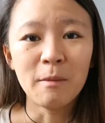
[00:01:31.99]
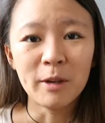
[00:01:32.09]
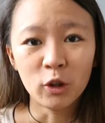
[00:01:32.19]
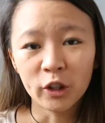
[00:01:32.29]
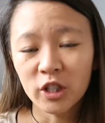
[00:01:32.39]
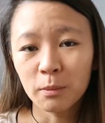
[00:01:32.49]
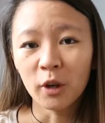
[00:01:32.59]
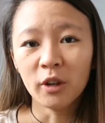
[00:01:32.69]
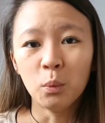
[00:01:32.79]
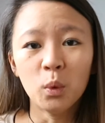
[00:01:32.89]
in order to
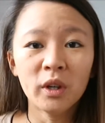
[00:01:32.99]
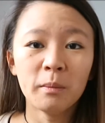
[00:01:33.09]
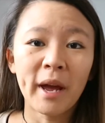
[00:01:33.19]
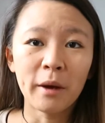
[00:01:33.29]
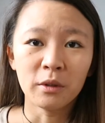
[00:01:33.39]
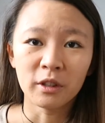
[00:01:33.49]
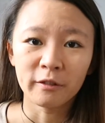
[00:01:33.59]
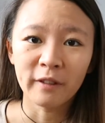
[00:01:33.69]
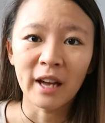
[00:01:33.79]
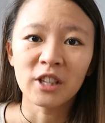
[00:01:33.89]
burn 1 pound of
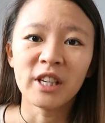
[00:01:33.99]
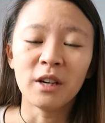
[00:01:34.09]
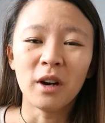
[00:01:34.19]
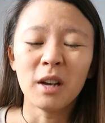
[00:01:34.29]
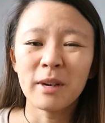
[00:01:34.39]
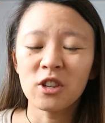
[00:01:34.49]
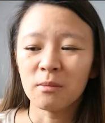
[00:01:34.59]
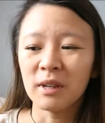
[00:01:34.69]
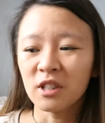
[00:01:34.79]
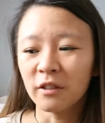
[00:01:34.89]
fat. Now I measure
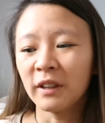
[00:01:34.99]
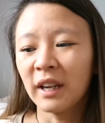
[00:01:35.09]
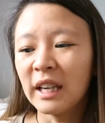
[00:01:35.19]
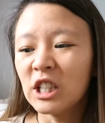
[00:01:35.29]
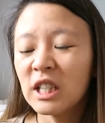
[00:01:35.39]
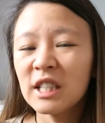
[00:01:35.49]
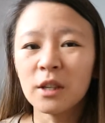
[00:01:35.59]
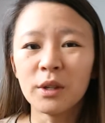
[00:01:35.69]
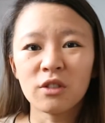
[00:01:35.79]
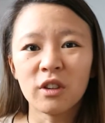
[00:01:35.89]
my stuff in kg,
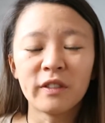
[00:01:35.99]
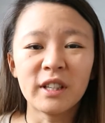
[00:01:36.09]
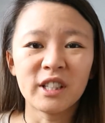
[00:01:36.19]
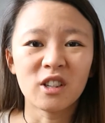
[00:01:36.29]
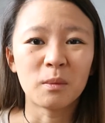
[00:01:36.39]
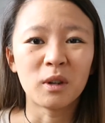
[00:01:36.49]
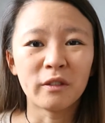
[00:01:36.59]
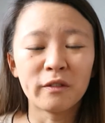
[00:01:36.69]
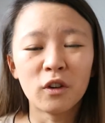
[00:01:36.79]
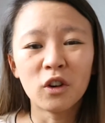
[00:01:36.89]
so it's roughly 0.4
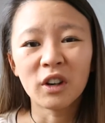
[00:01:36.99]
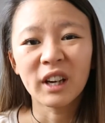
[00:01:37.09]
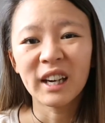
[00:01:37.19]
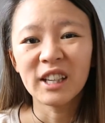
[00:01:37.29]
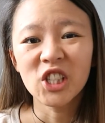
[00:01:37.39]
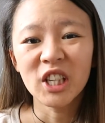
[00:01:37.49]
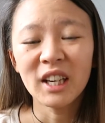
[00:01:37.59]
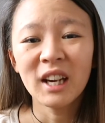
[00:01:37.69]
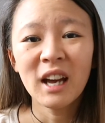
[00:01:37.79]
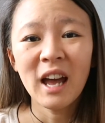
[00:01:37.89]

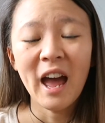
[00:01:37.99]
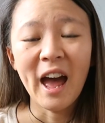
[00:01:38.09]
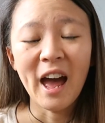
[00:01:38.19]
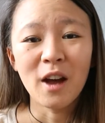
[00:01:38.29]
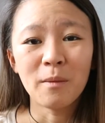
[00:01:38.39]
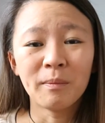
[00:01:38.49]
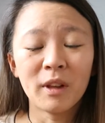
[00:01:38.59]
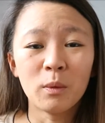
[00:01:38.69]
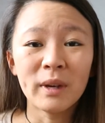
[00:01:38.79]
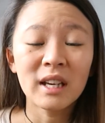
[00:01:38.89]
kg
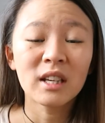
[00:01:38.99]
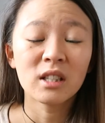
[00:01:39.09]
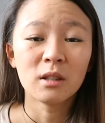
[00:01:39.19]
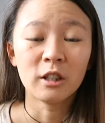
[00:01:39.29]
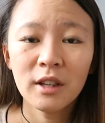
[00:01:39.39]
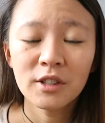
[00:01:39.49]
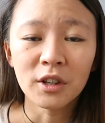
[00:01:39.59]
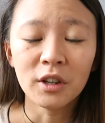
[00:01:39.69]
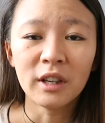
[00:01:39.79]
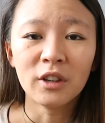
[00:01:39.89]
a week.
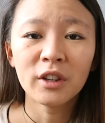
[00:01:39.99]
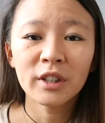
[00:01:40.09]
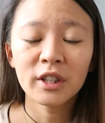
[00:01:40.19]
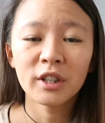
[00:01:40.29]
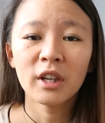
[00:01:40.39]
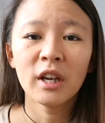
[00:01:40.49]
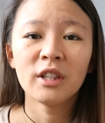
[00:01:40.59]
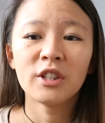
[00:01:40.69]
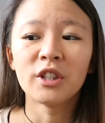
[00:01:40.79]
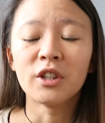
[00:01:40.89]
So in order
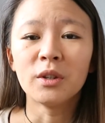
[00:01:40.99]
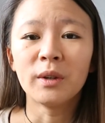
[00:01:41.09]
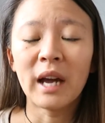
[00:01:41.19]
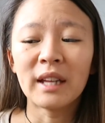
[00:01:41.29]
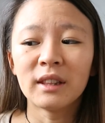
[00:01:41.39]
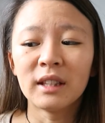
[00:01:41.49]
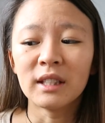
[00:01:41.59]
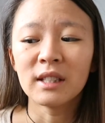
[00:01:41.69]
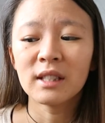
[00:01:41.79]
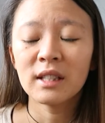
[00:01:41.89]
to get
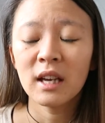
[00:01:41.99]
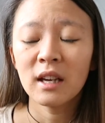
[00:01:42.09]
this